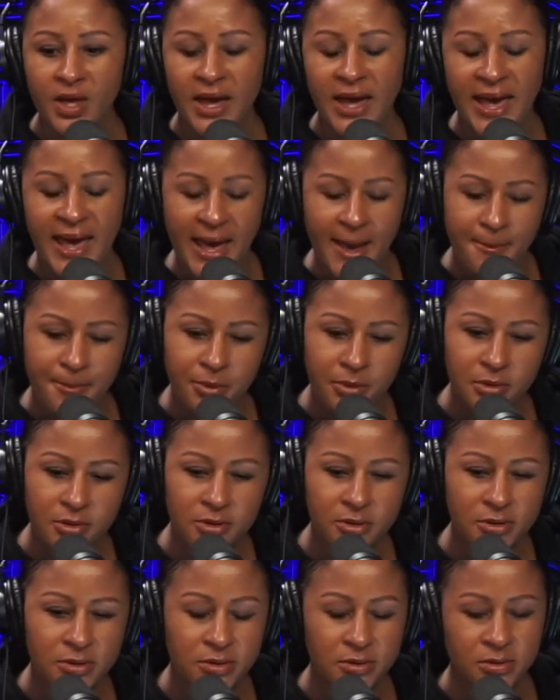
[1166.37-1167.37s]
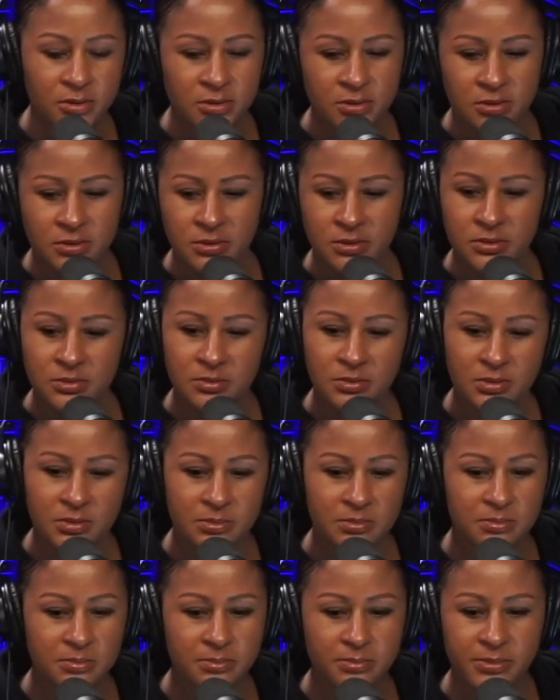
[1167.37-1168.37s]
Apple,
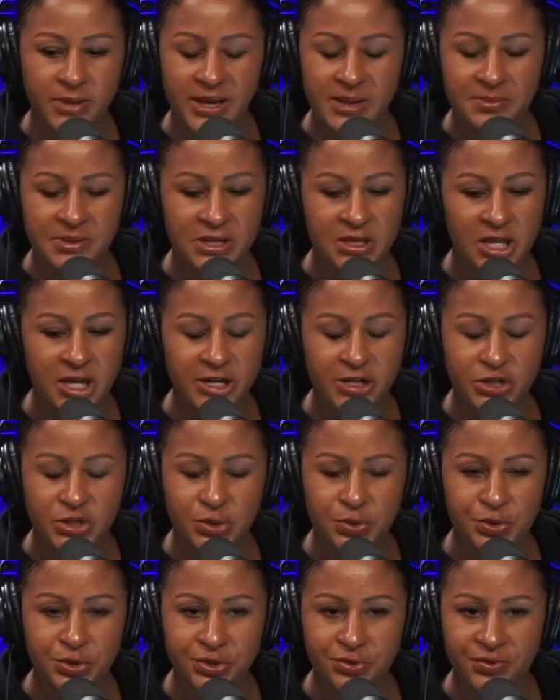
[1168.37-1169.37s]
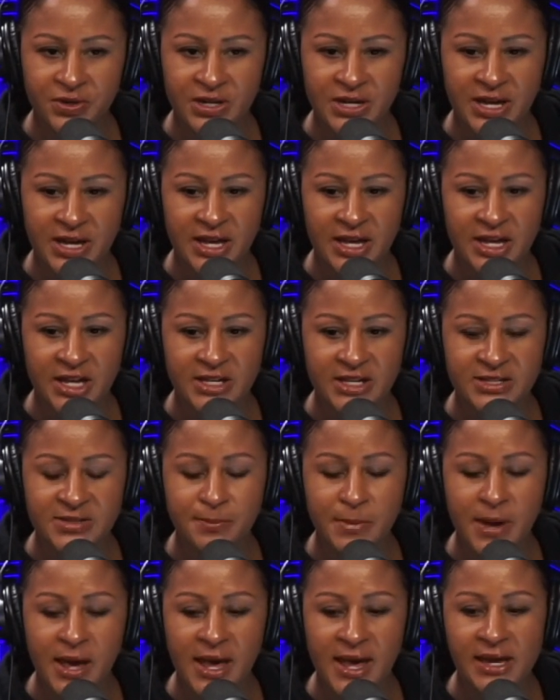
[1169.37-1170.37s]
maybe like 2 or 3 days.
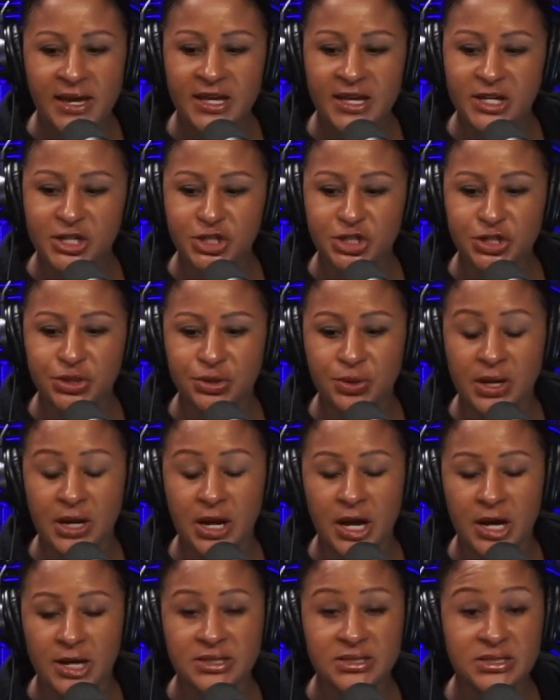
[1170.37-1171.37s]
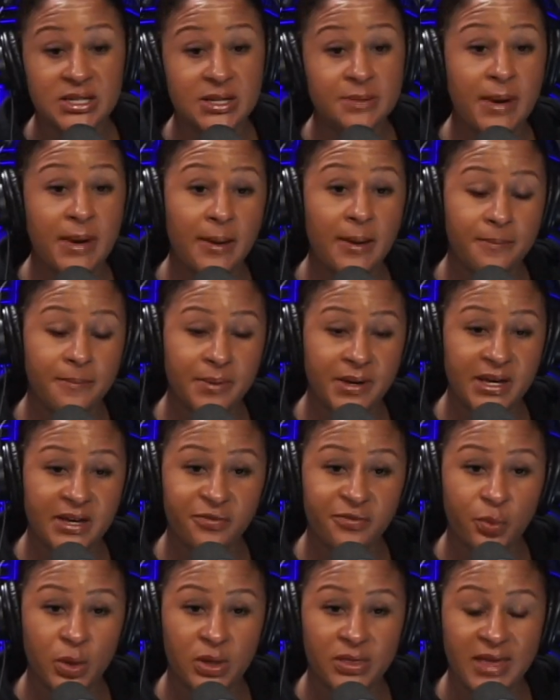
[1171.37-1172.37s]
My issue, and honestly my
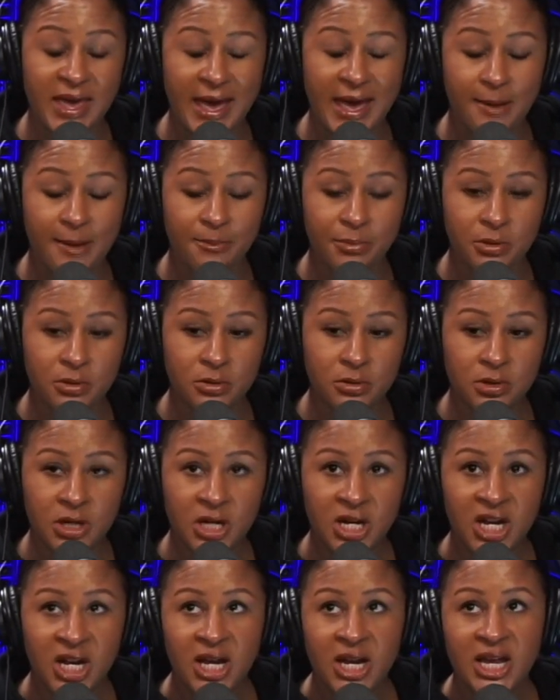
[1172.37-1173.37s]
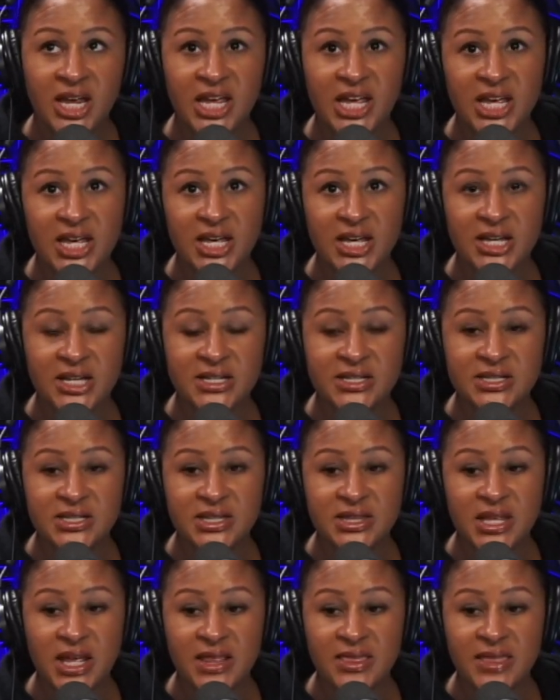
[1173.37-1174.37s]
beef with Apple, is
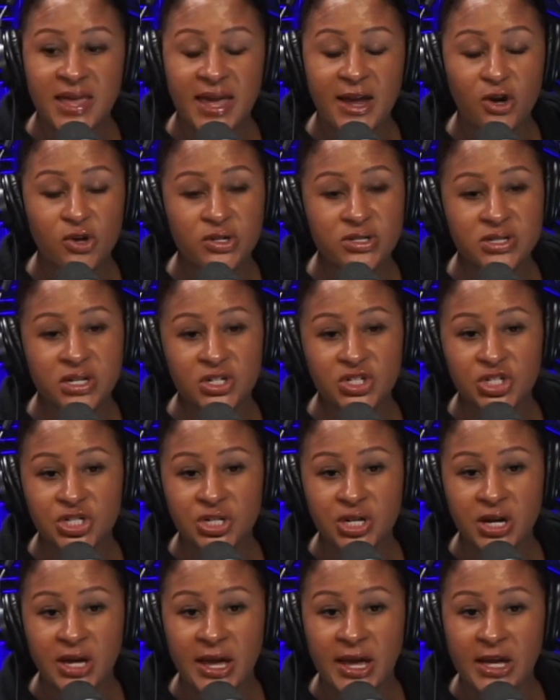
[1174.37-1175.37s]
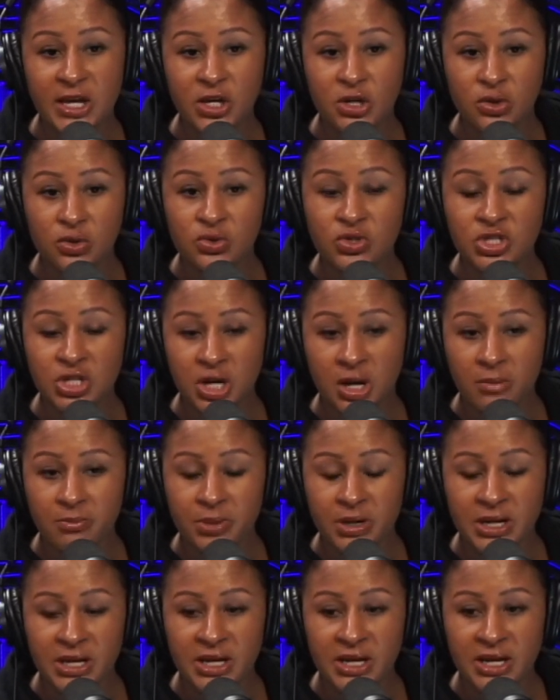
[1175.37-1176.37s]
that they are such a huge
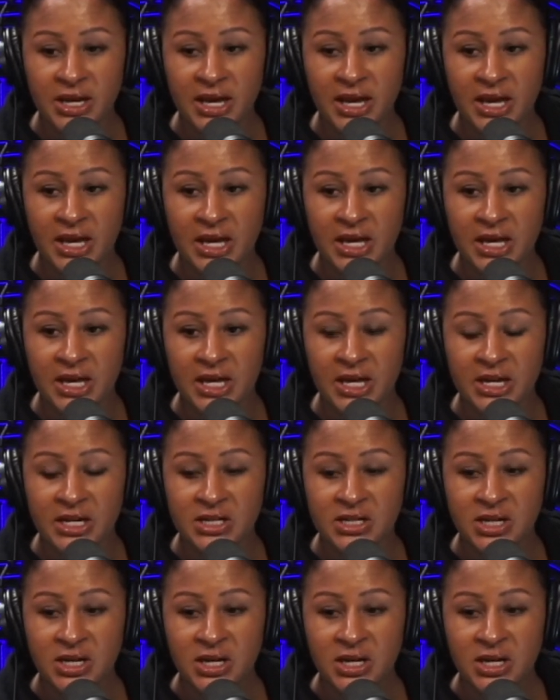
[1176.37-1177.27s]
company, and